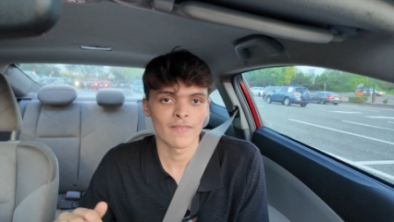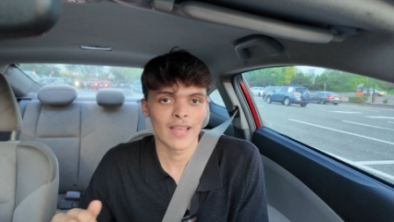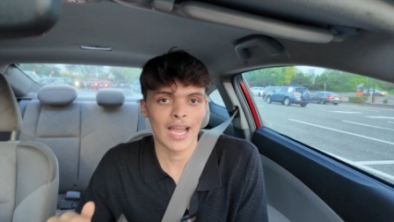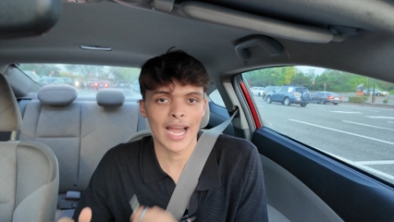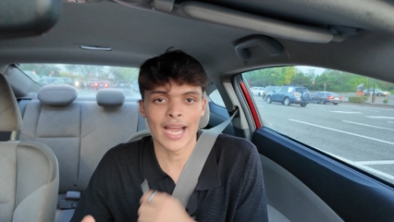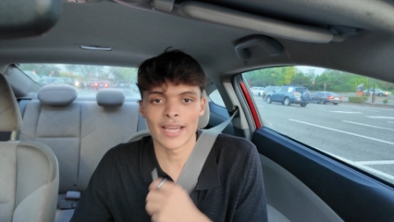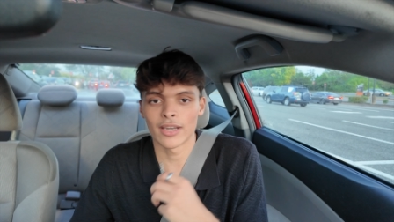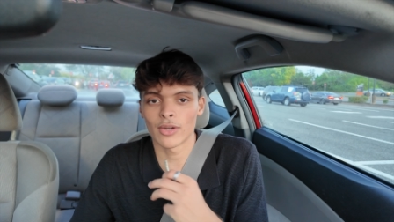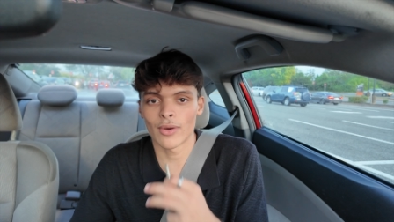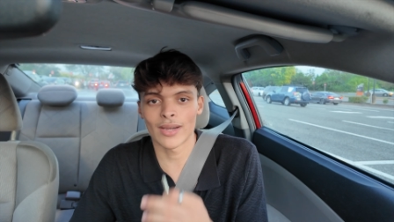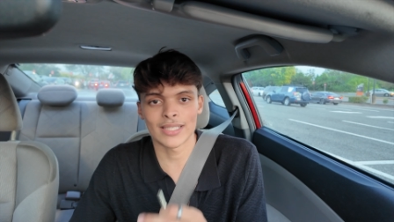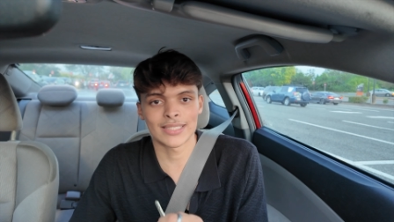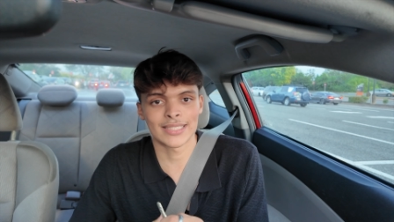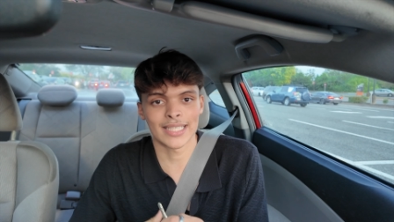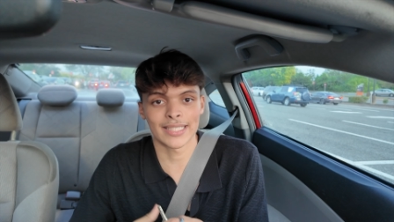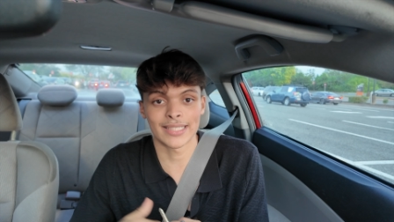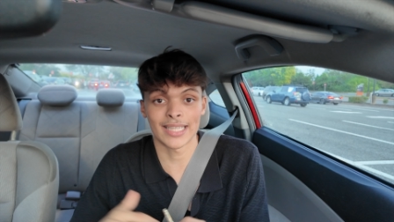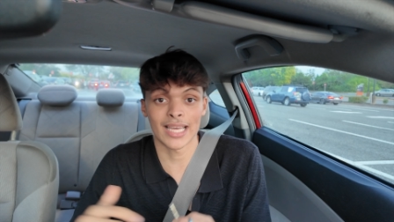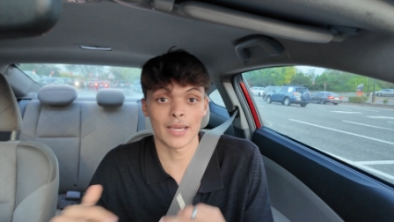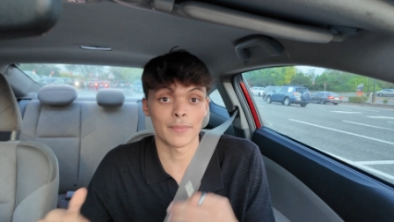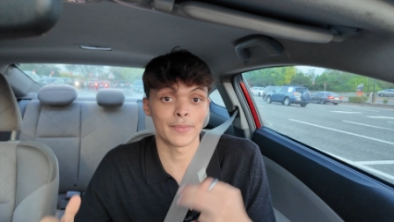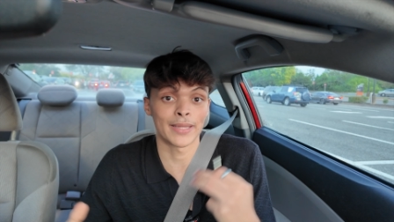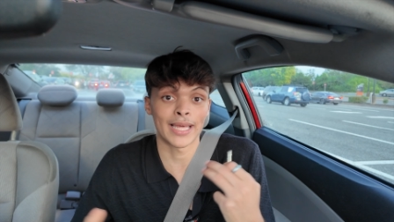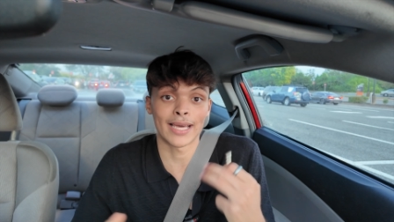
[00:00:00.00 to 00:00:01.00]
I know I said
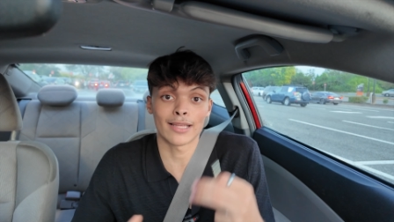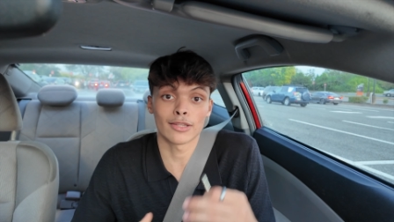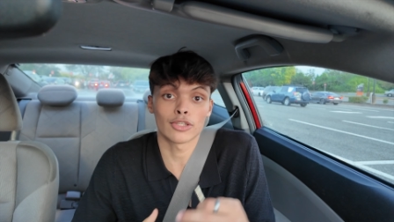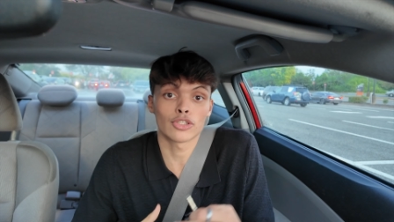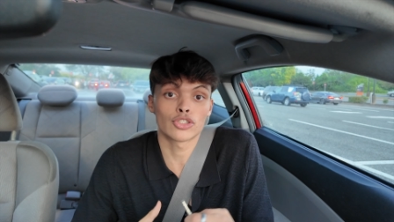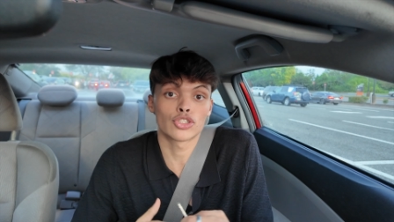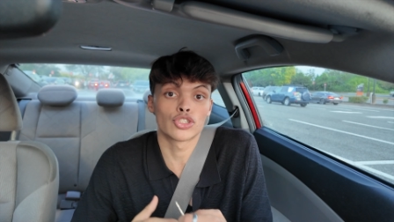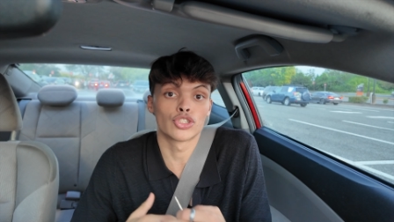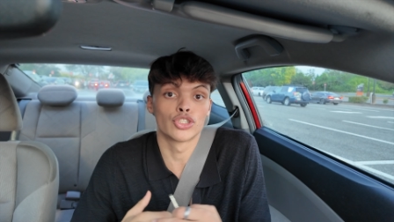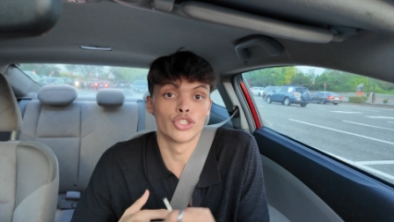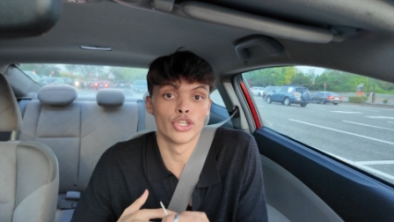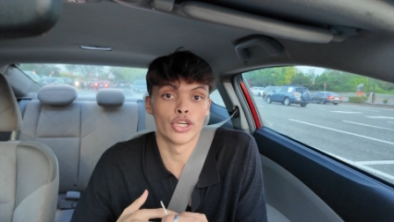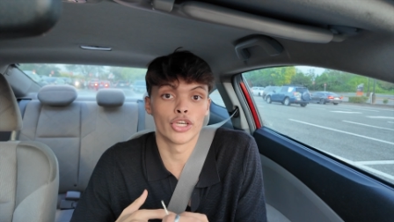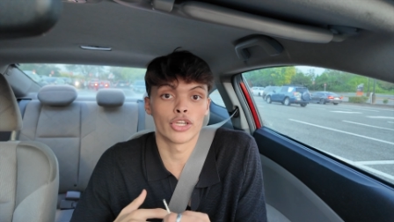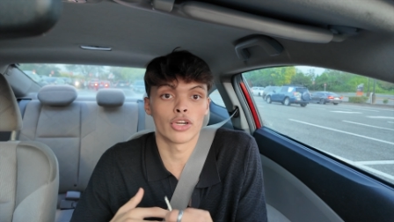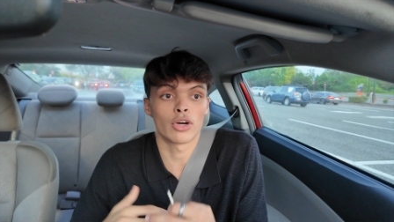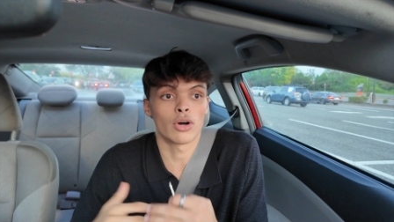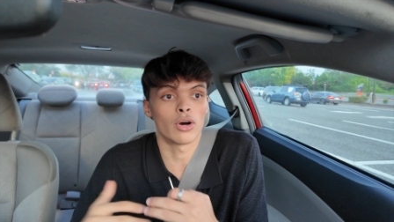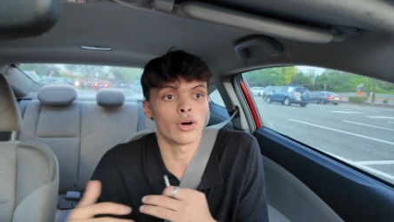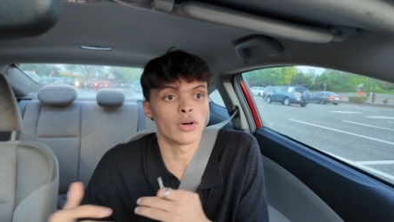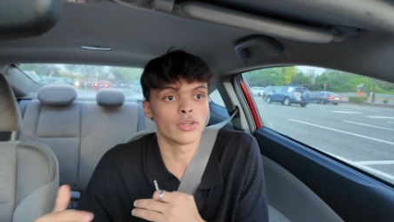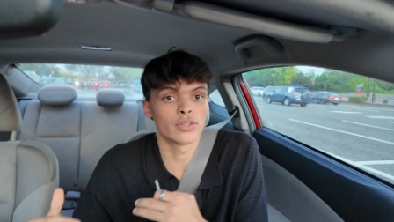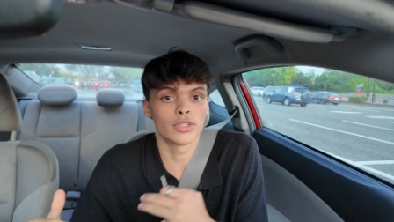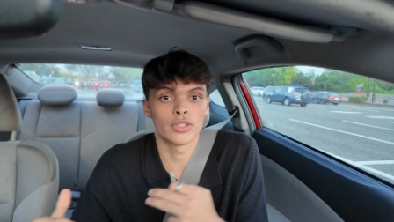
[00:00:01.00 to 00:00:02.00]
that, but that looks good
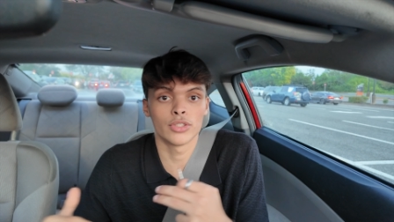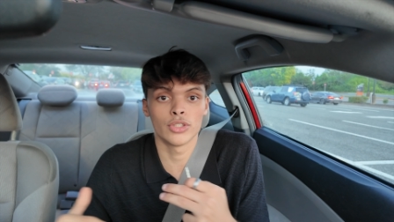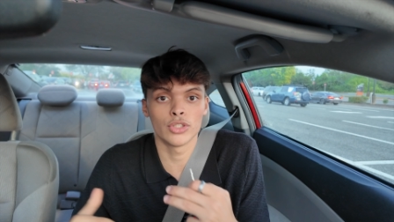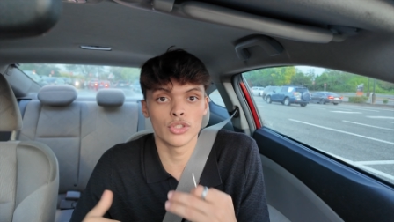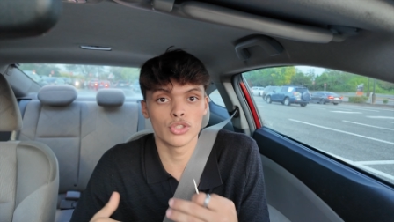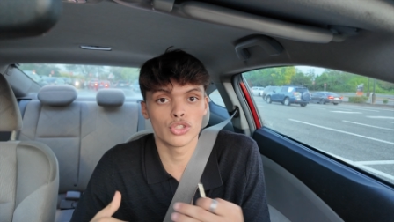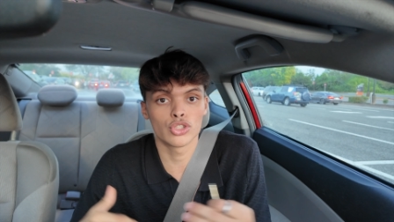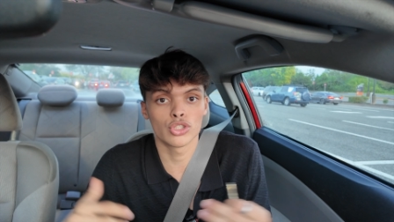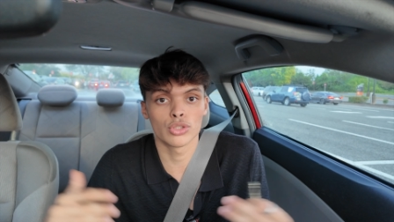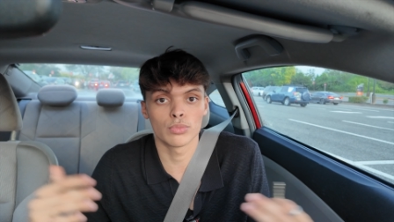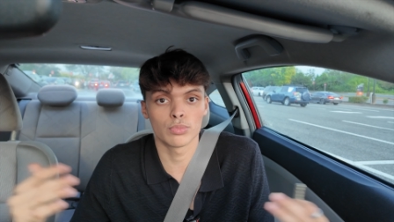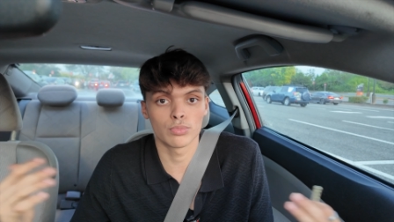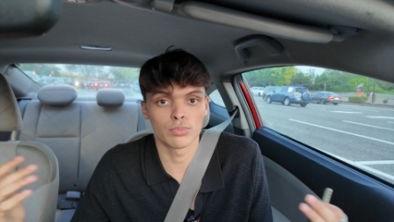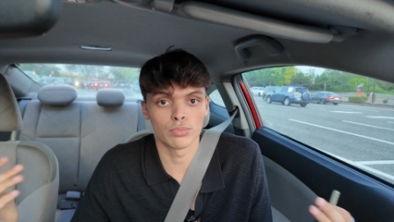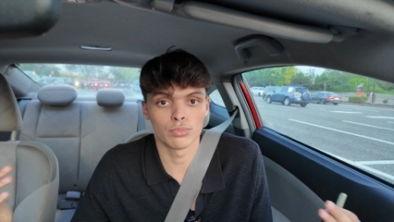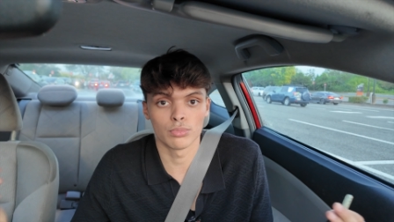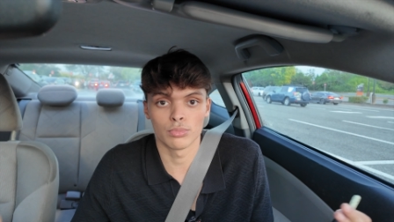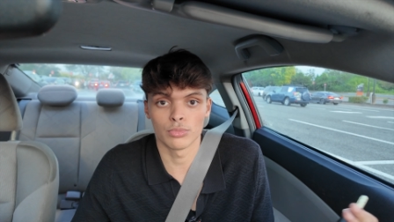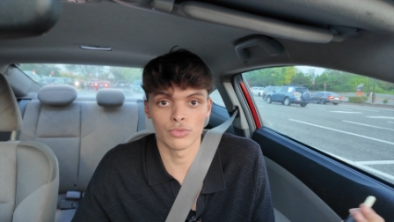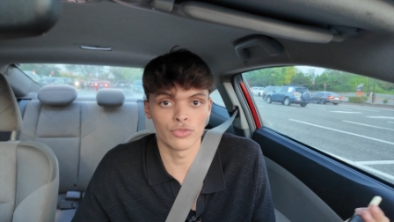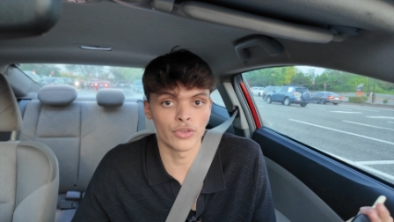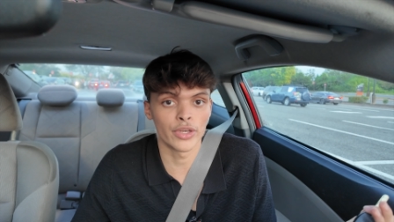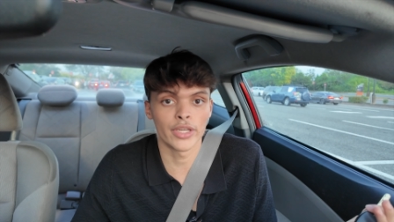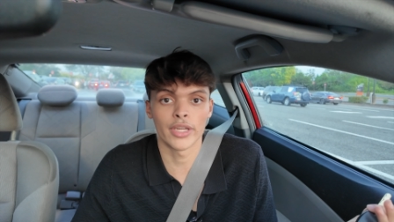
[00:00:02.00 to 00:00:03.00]
on the YouTube
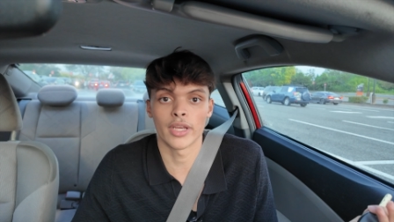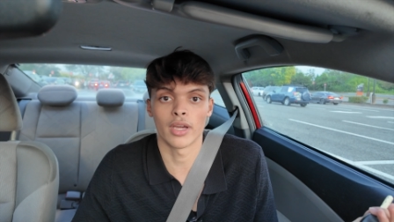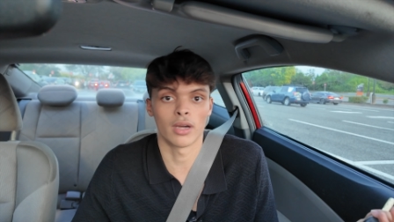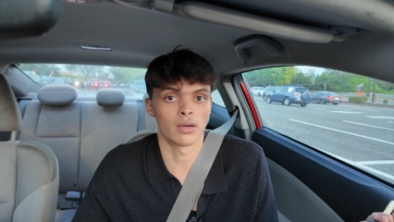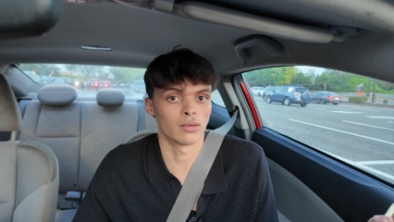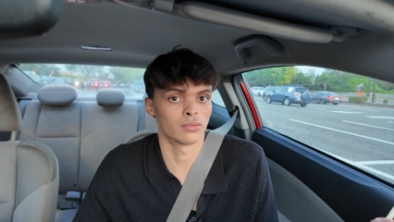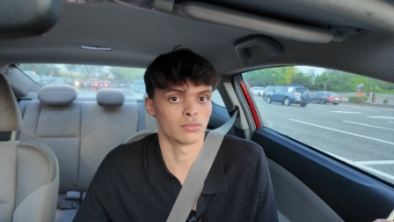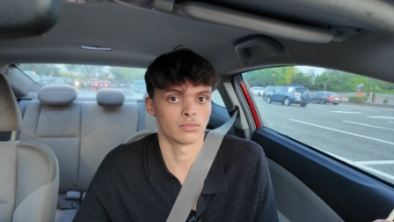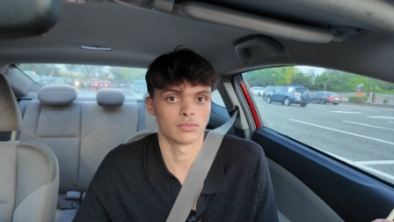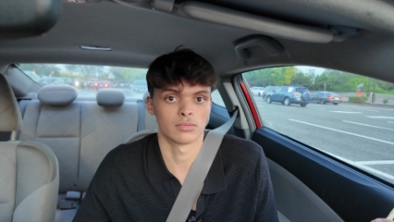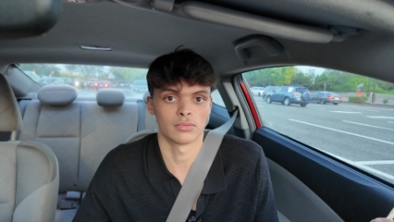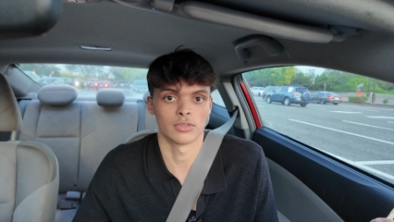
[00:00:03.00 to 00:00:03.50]
video.